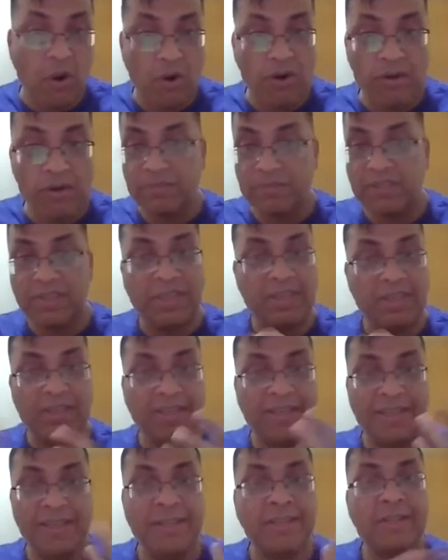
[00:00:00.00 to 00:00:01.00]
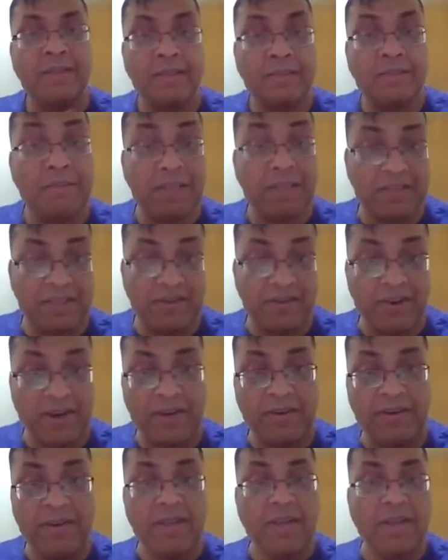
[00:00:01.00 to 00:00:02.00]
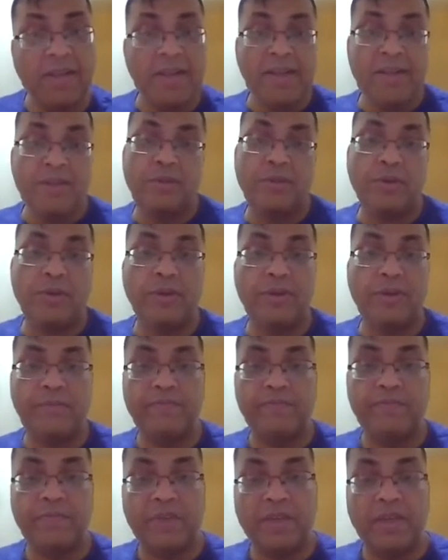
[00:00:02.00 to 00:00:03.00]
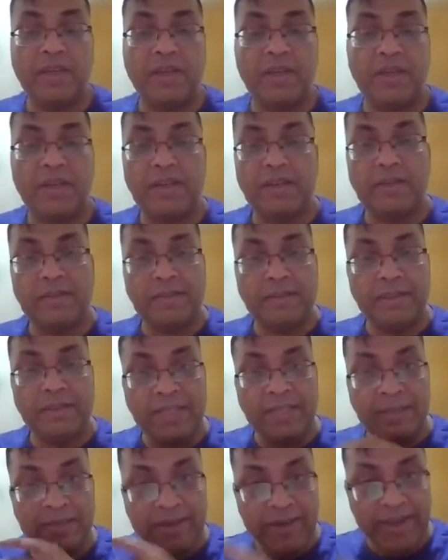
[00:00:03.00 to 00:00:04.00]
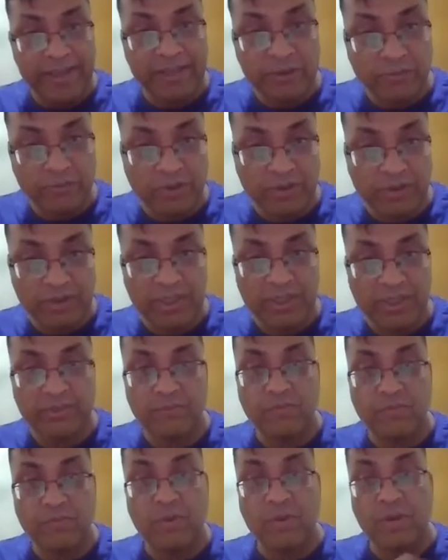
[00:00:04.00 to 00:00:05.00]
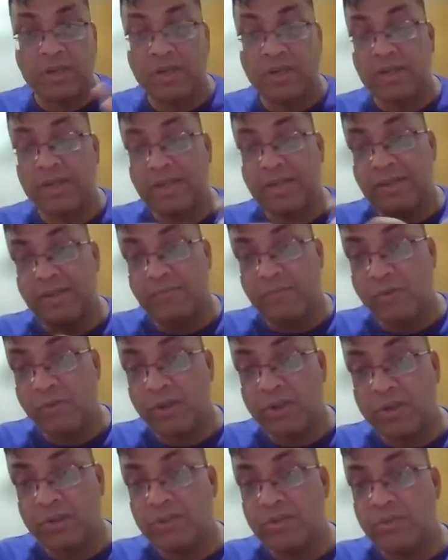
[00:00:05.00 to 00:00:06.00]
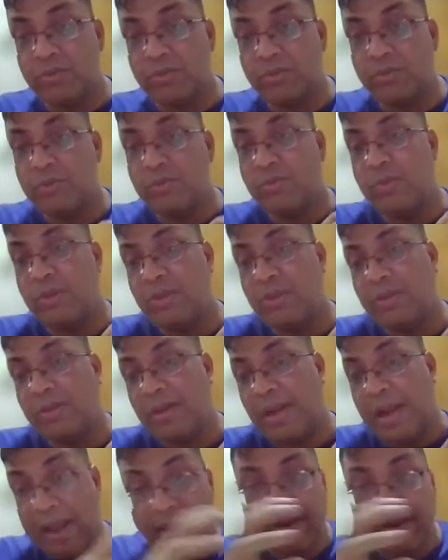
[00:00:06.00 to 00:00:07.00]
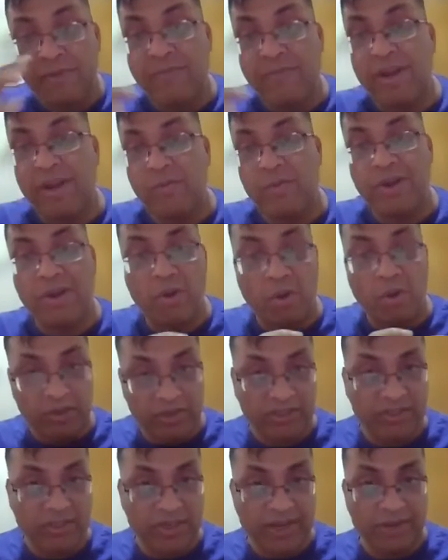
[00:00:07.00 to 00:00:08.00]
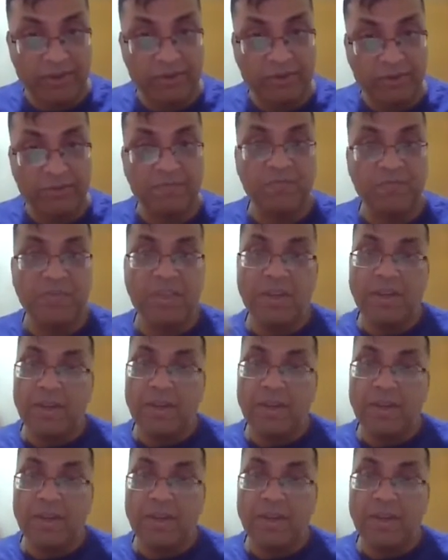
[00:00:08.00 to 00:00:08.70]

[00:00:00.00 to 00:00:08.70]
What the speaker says: columns, is messy, right? So the next process was to evaluate all the scenarios,